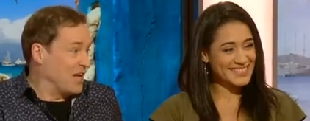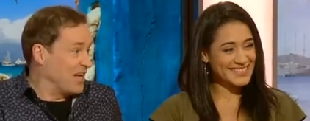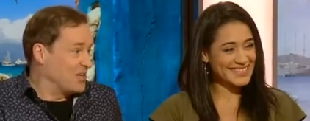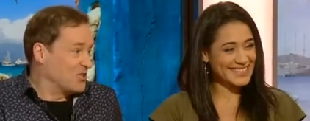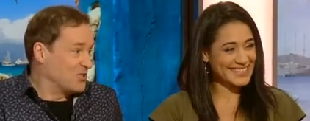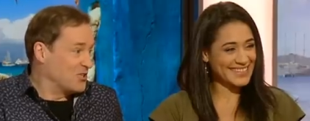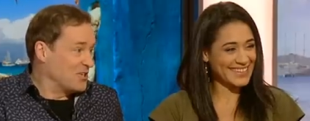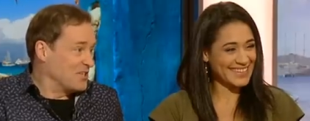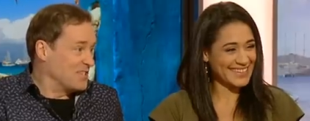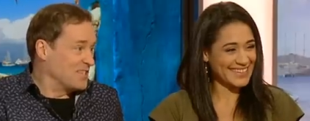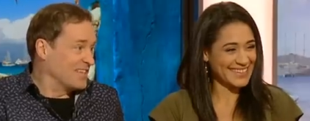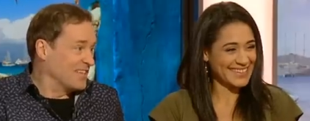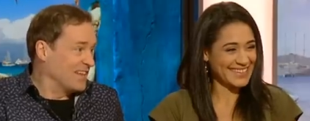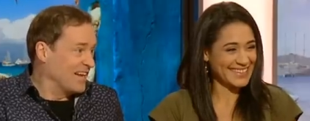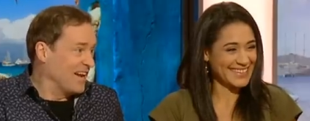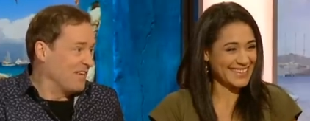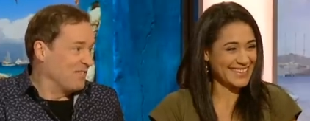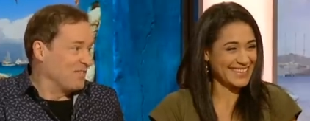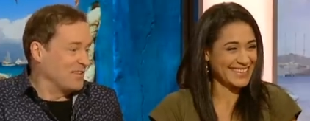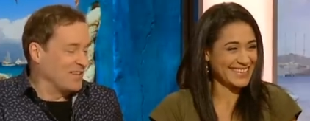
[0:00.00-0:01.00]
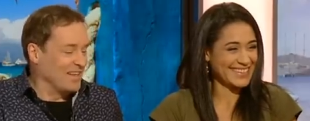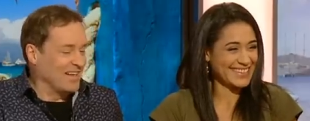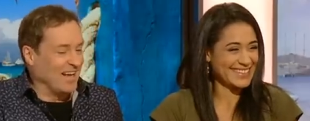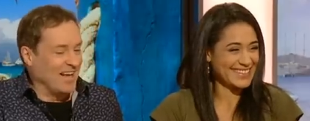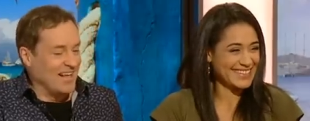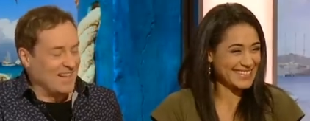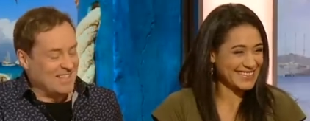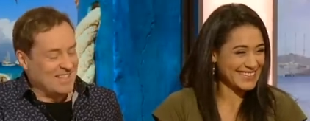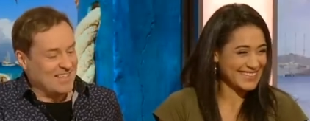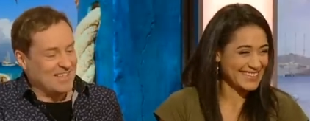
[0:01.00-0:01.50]
Speaker 1: changes and
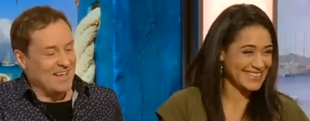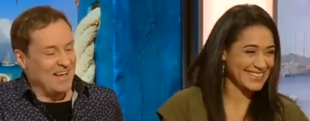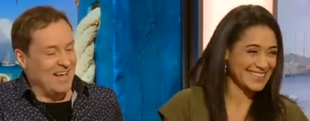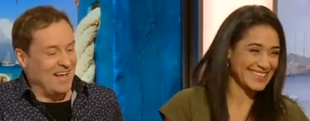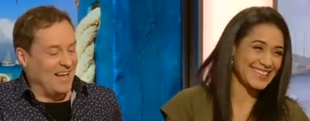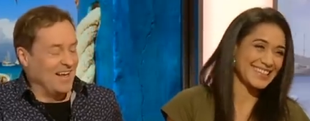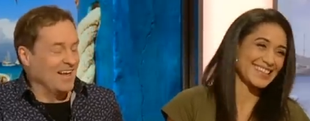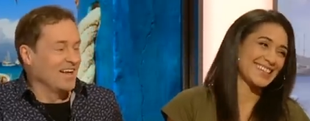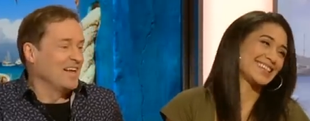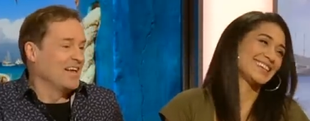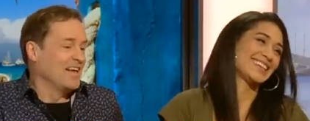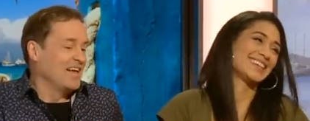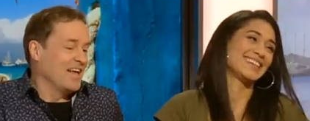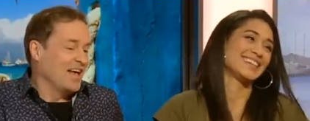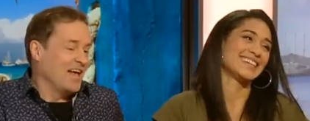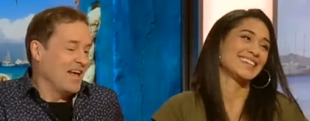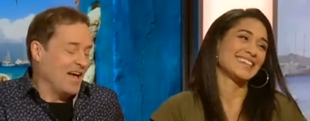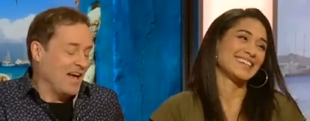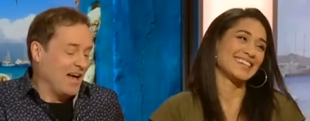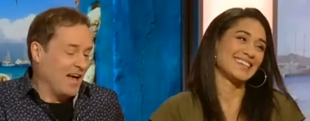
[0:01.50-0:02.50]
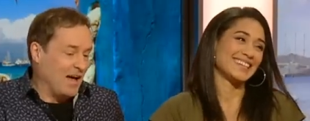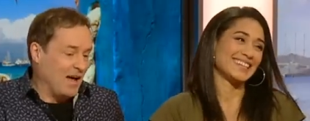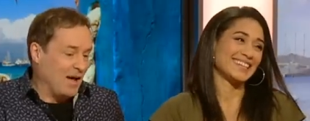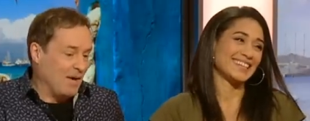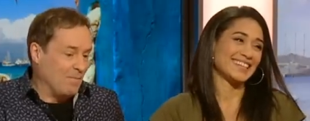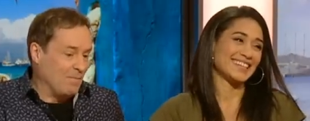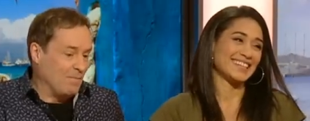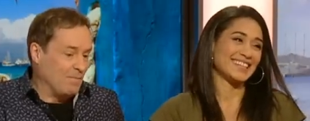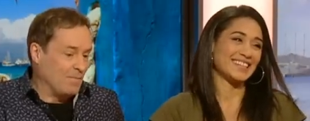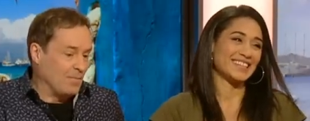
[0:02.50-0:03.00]
everything else. Uh,
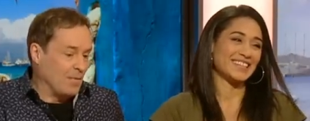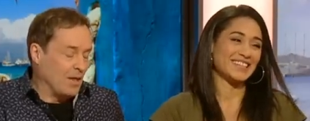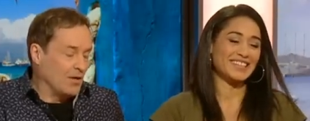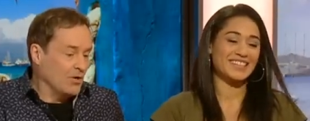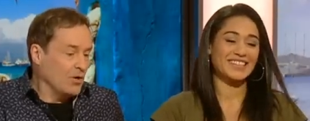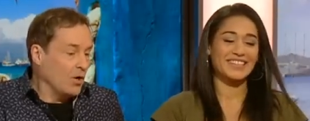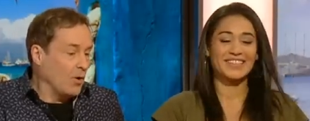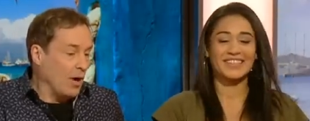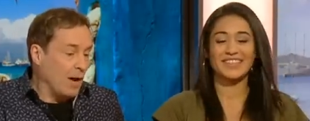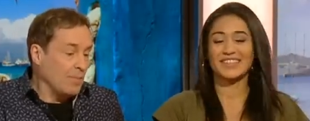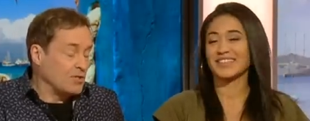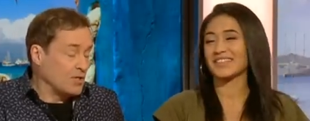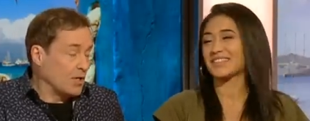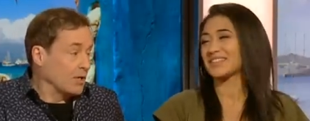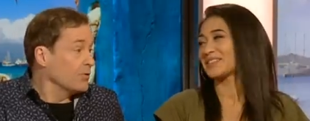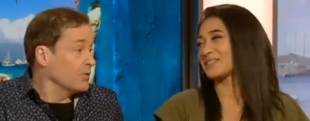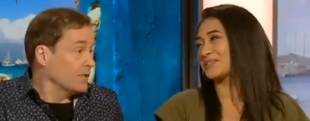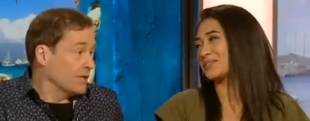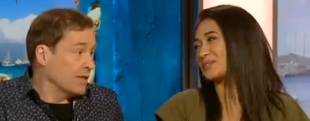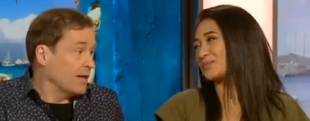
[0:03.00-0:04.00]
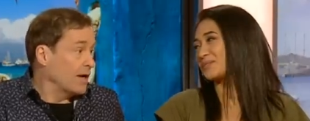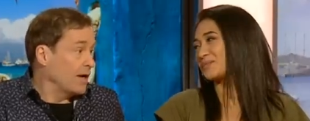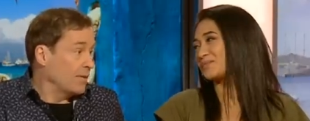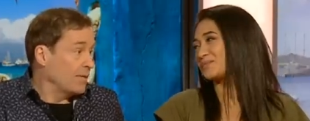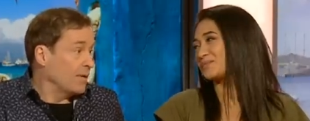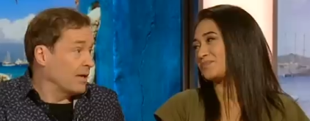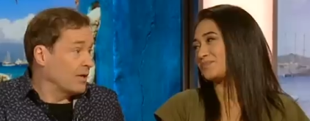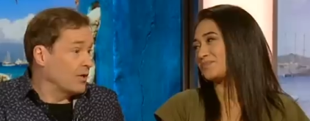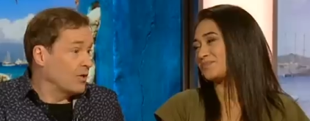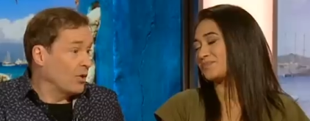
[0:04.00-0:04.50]
um, no, absolutely.
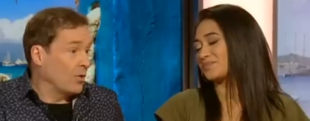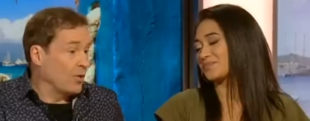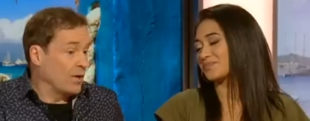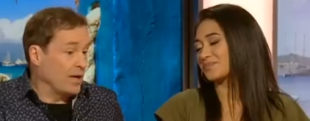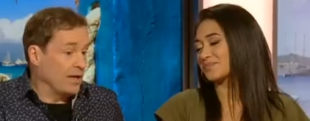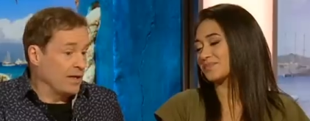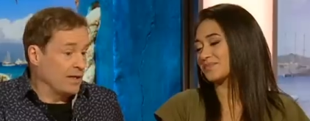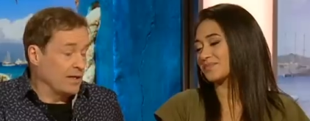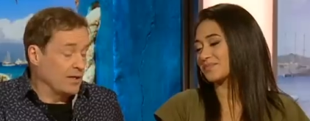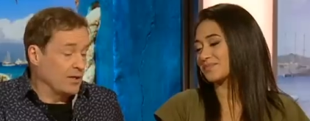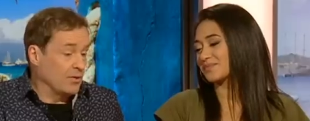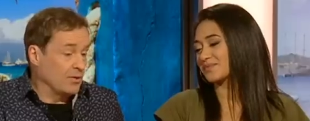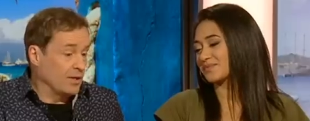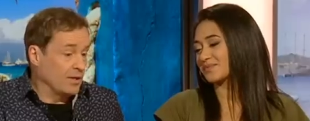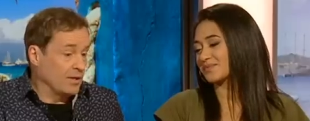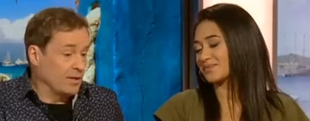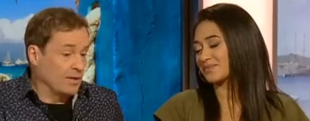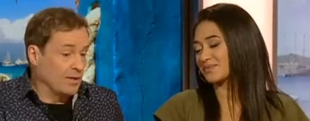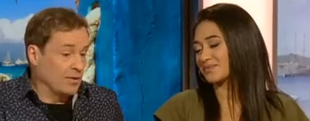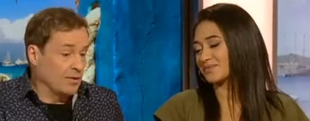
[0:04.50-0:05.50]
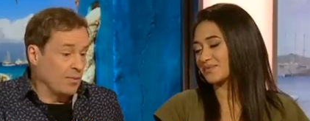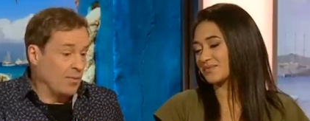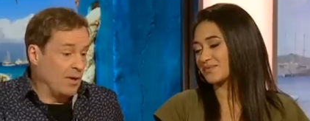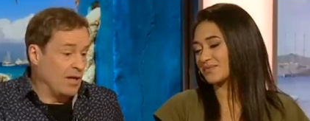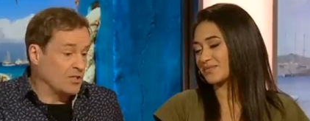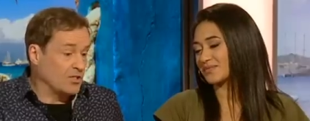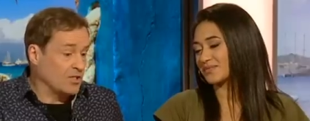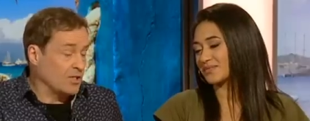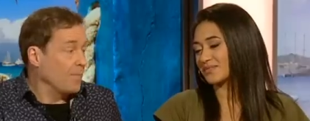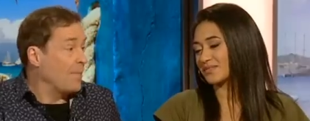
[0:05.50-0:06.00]
Uh, you know, uh, you know, the, you know, the
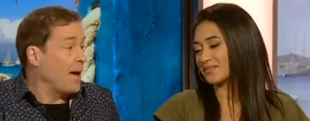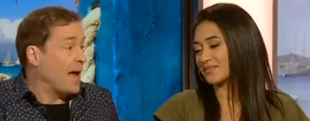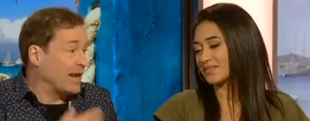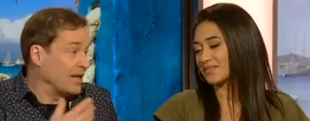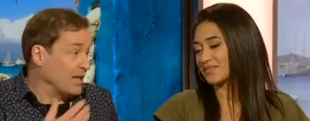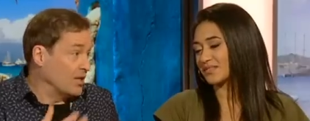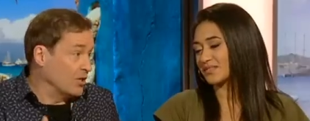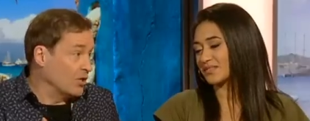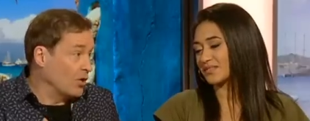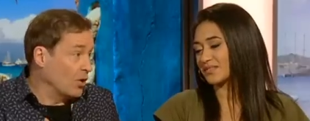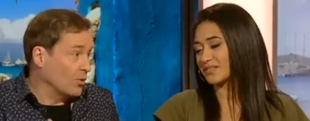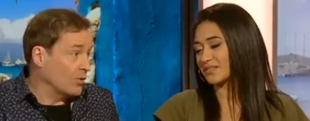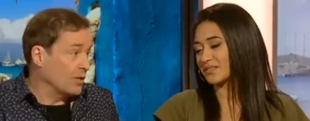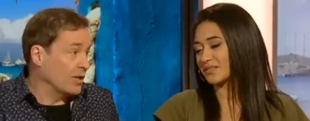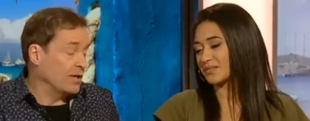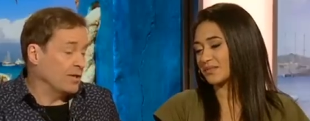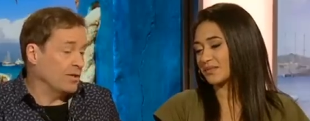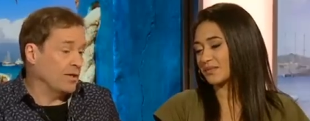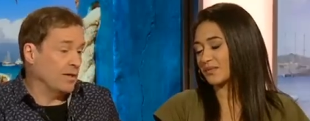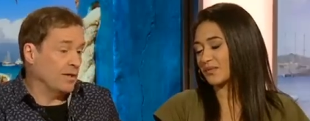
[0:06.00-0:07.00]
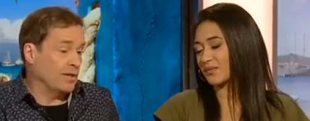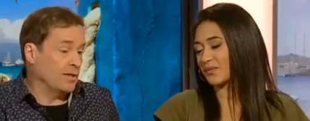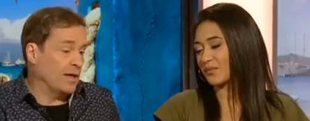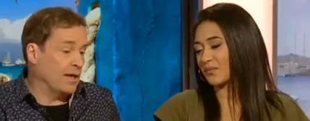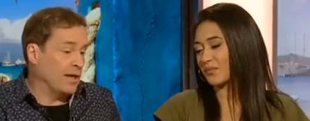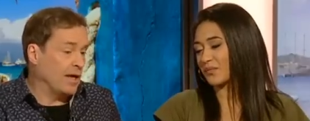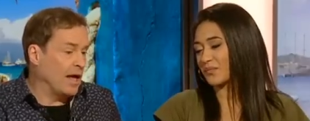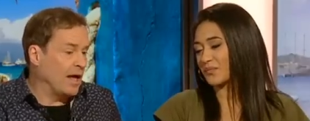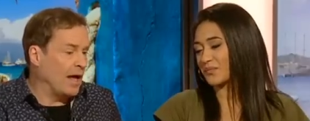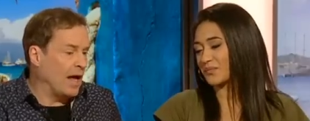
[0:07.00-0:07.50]
pleasures are many. You know, the, the,
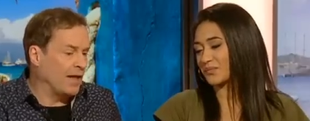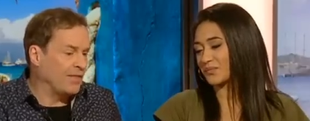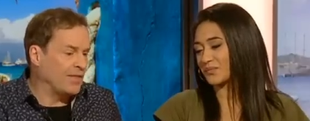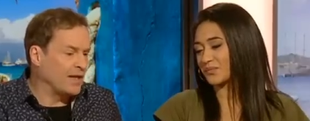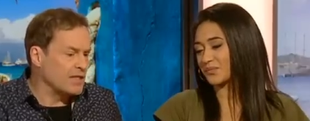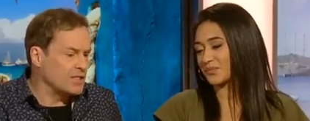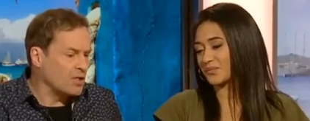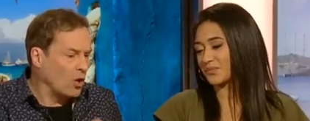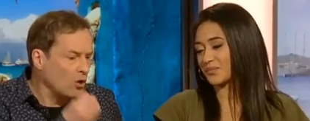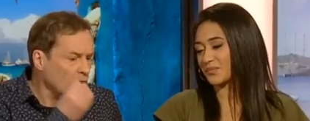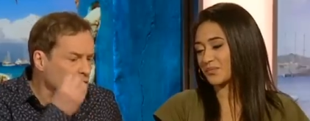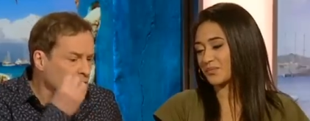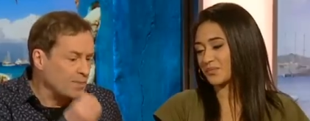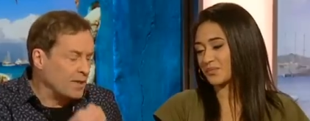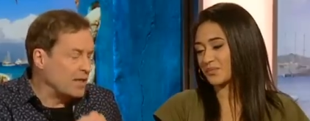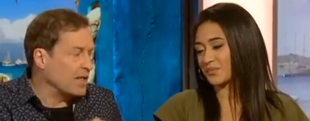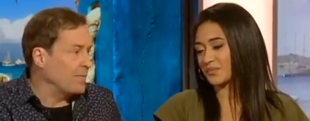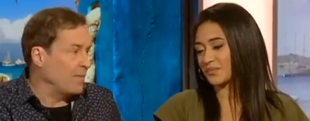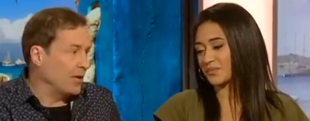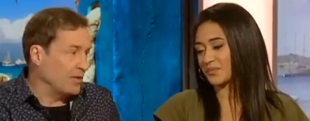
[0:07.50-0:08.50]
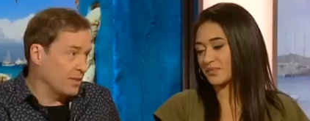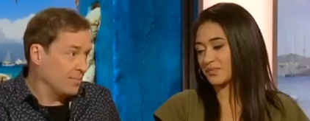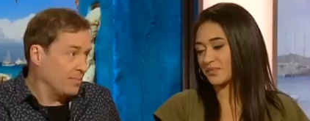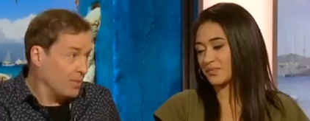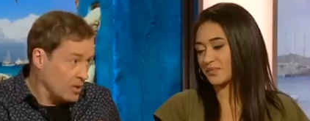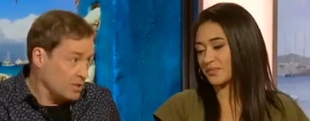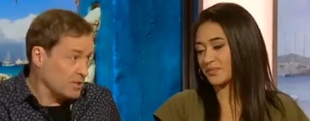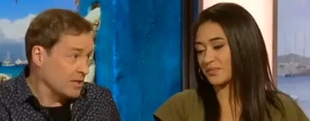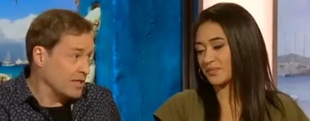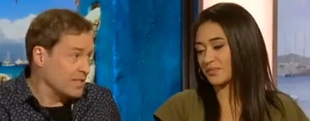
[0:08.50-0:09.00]
the, I think it's ultimately about the
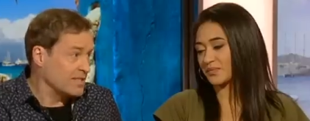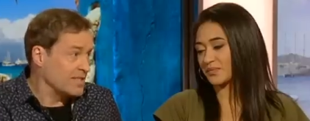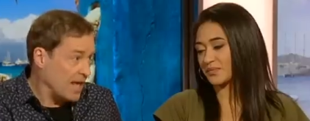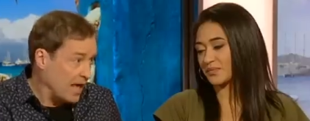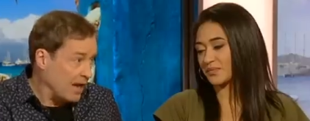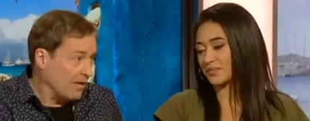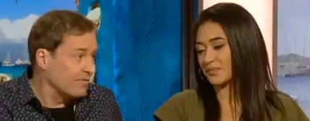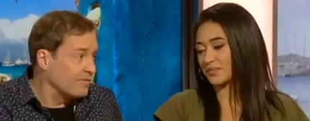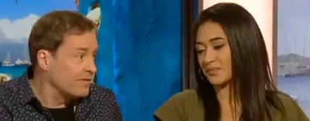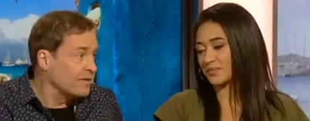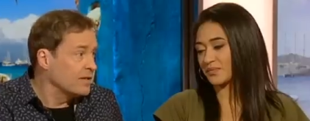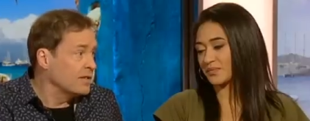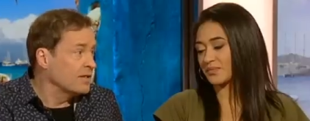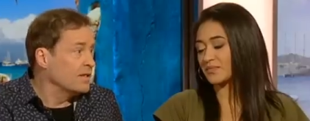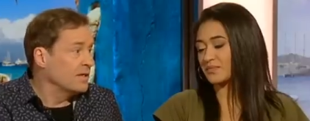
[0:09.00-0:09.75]
puzzle itself.